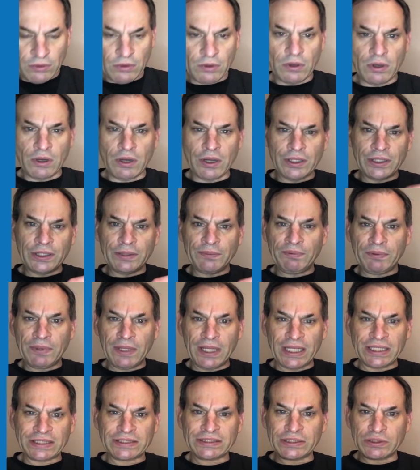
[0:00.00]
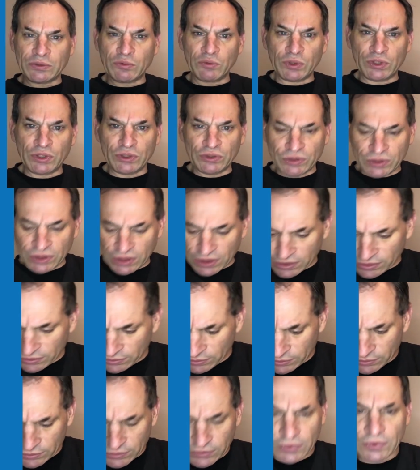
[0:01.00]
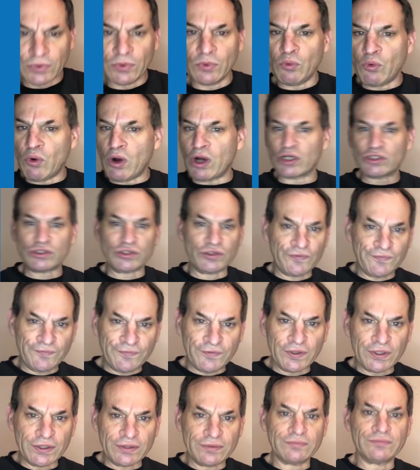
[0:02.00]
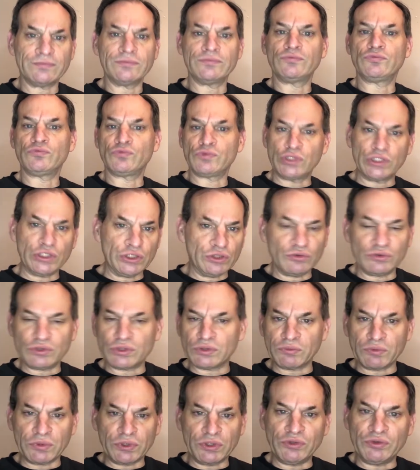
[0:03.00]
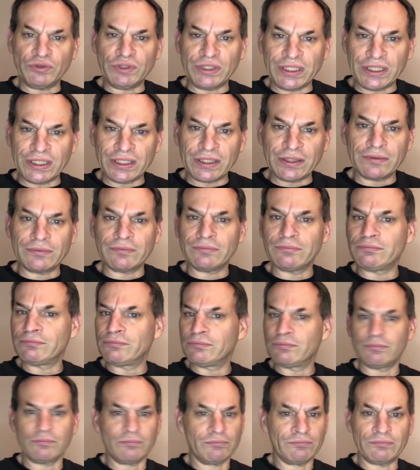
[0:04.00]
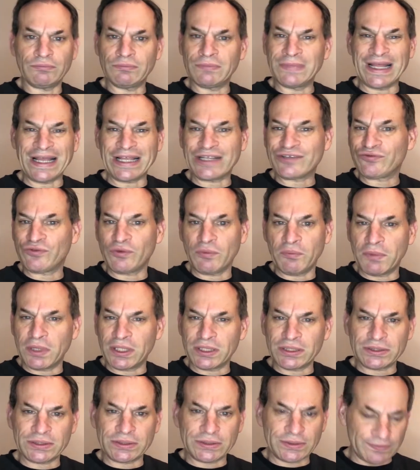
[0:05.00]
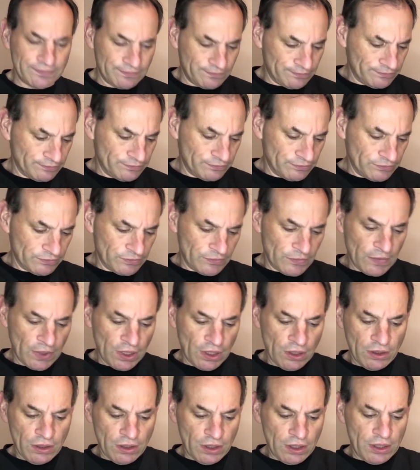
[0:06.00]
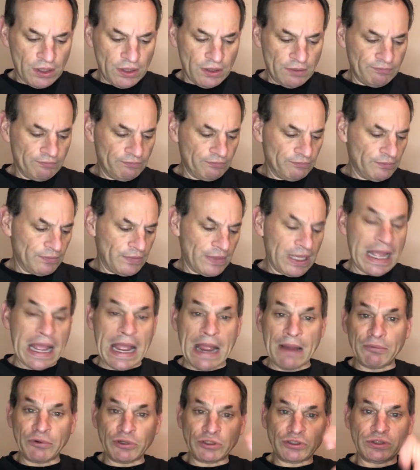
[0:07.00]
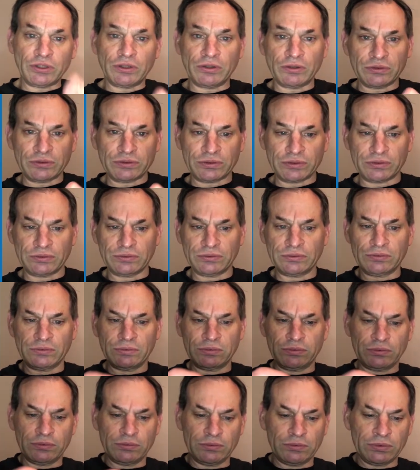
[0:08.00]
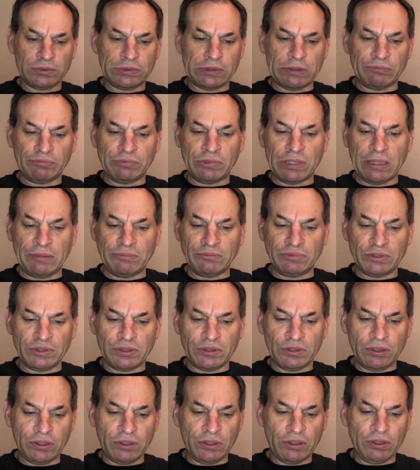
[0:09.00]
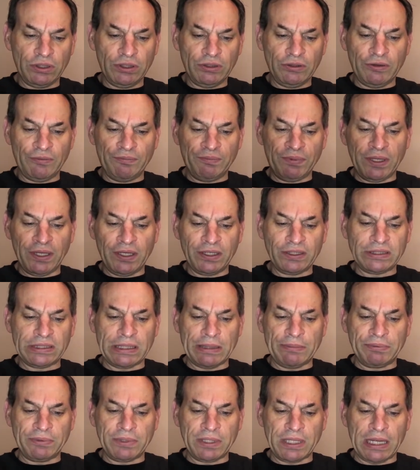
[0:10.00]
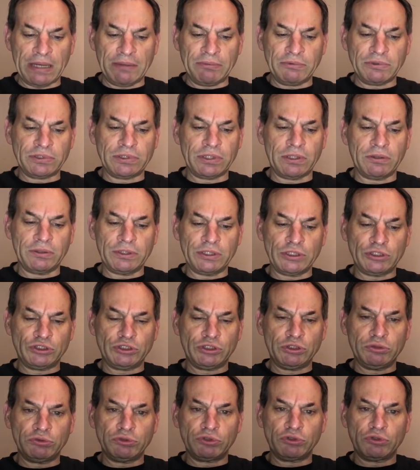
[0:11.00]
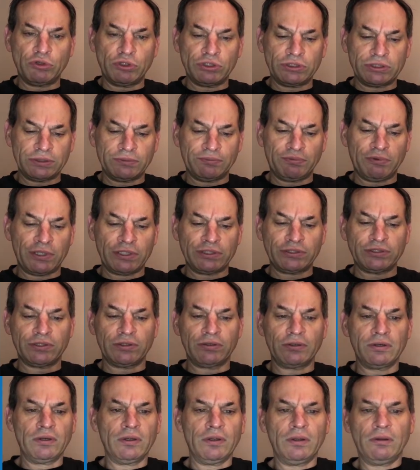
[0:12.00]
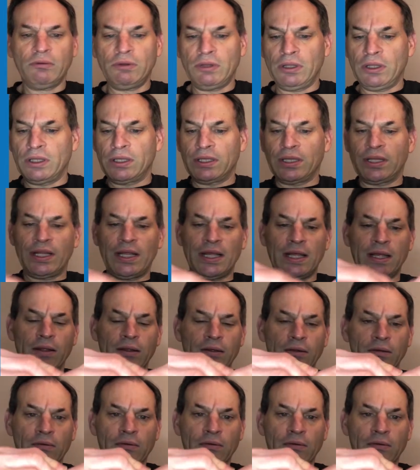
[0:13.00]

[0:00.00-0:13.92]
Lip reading: on the plastic when you're done. Wash your foot. Reuse it when you need it. Lasts for months. Hammer toes. Sometimes you'll have pain on top of the hammer toe, and the shoe is causing pressure. Well, look at that.